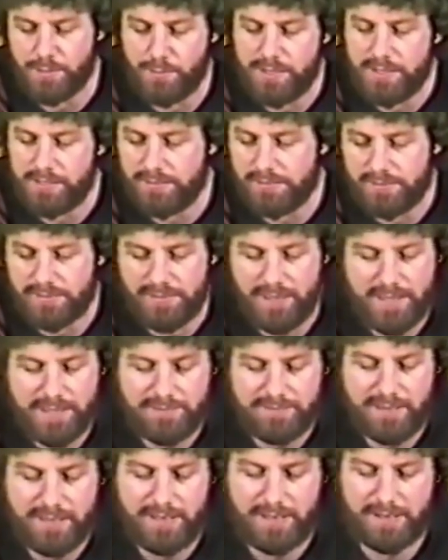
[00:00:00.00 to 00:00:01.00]
So we,
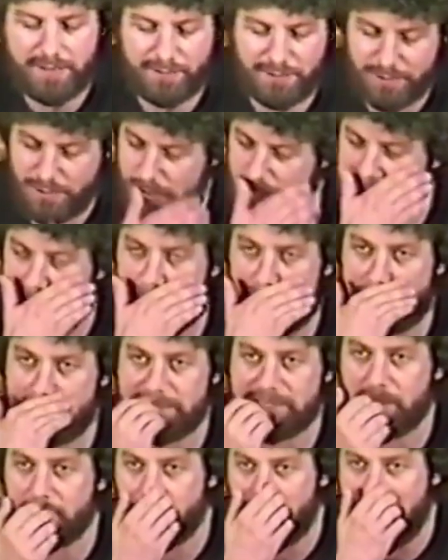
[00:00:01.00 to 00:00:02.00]
they, they, at our church, they had
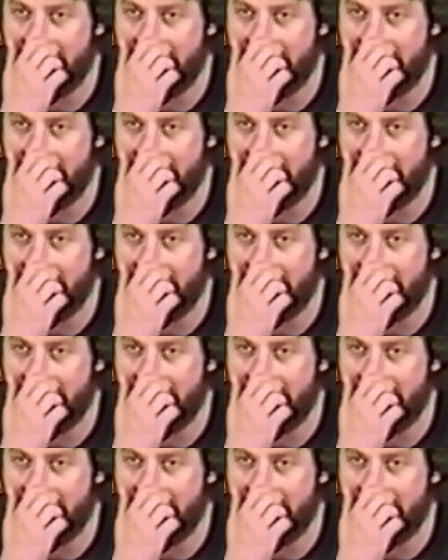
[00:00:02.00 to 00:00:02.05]
this little